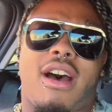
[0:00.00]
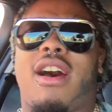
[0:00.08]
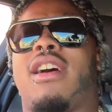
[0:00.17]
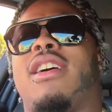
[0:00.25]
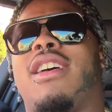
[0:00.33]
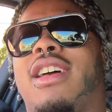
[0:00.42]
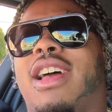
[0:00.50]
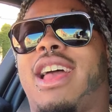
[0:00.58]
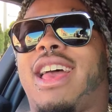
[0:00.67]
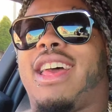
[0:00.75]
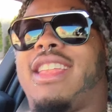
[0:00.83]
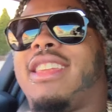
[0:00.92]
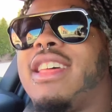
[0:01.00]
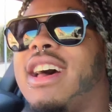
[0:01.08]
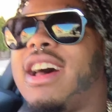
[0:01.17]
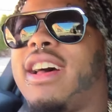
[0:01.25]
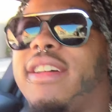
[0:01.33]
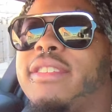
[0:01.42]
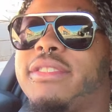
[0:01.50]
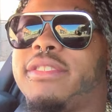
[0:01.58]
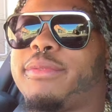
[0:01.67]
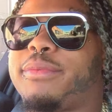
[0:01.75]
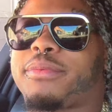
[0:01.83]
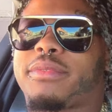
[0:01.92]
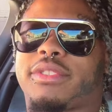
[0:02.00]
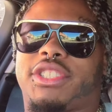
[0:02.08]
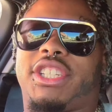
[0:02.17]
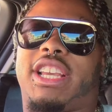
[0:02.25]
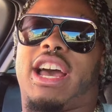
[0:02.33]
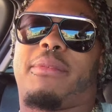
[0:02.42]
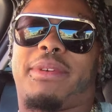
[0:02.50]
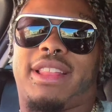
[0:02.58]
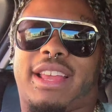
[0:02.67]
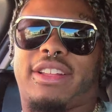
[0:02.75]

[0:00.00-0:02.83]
blah, and. Uh, She got me